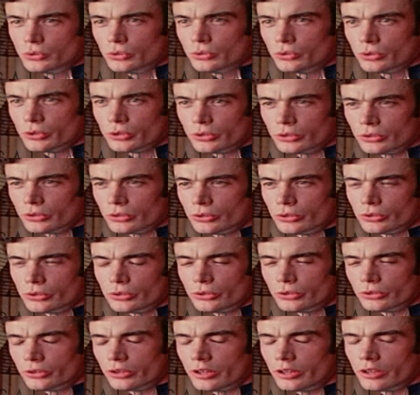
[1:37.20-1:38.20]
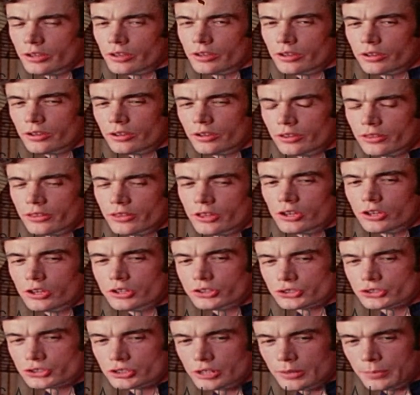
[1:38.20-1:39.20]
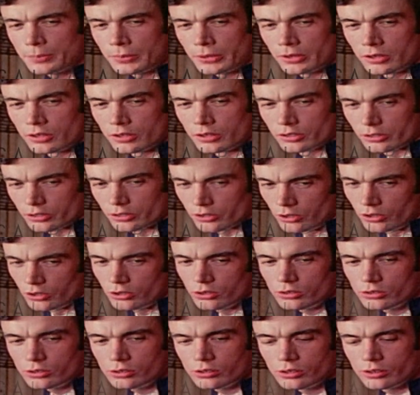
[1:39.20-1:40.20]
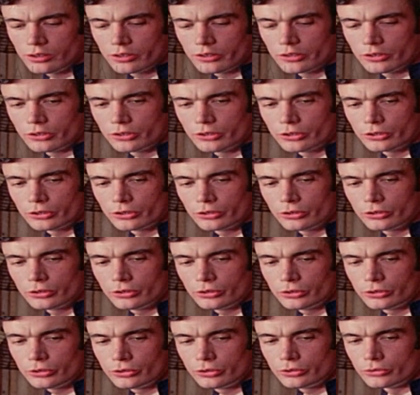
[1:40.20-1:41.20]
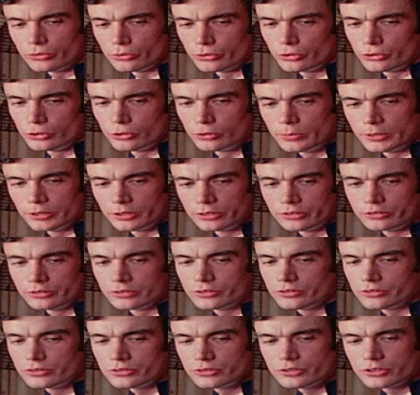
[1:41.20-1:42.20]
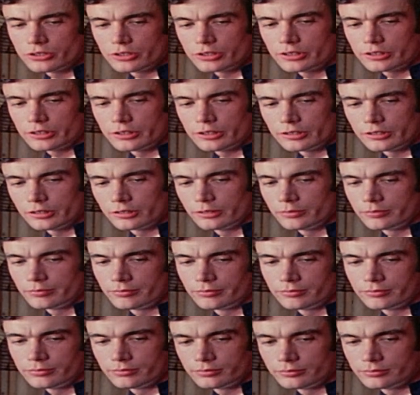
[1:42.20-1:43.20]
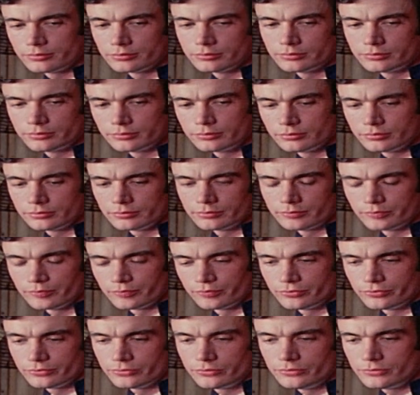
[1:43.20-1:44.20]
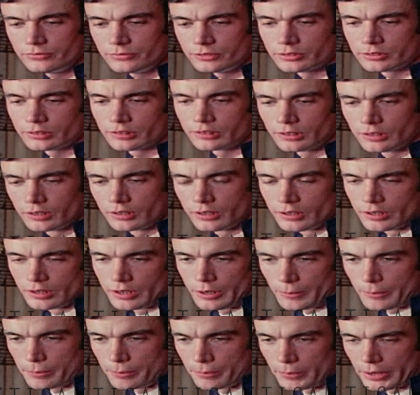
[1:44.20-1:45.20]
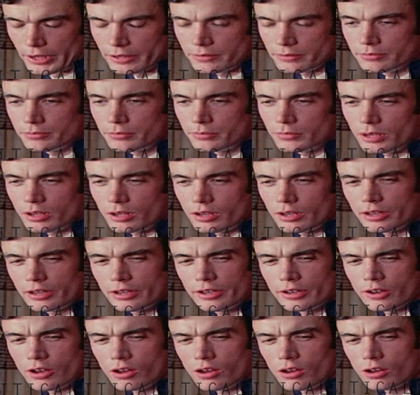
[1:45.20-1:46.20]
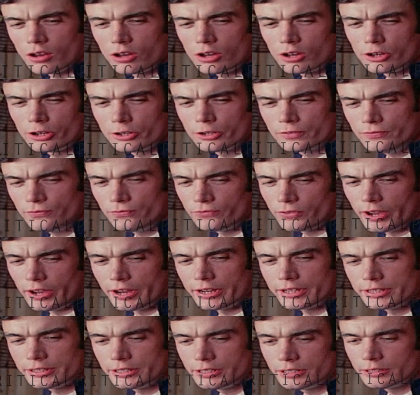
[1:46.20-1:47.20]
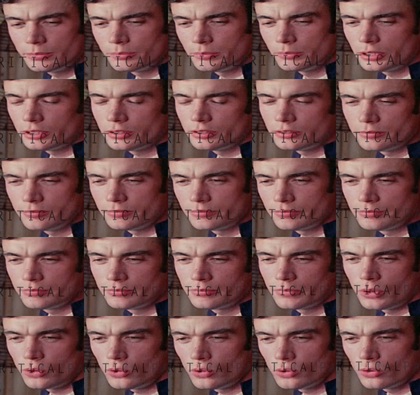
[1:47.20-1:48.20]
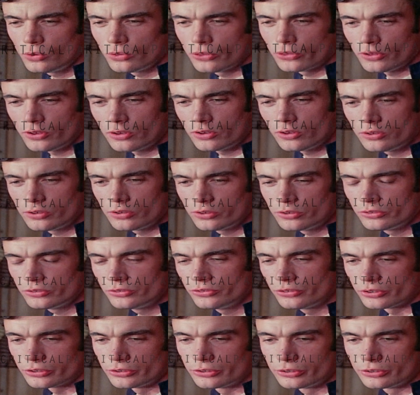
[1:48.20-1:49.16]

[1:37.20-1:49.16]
As far as the recreation goes, the lounge is the big thing. Usually it's packed night and day, but yet the crew is conscious enough of, let's say, the, the NQPs where he's trying to qualify,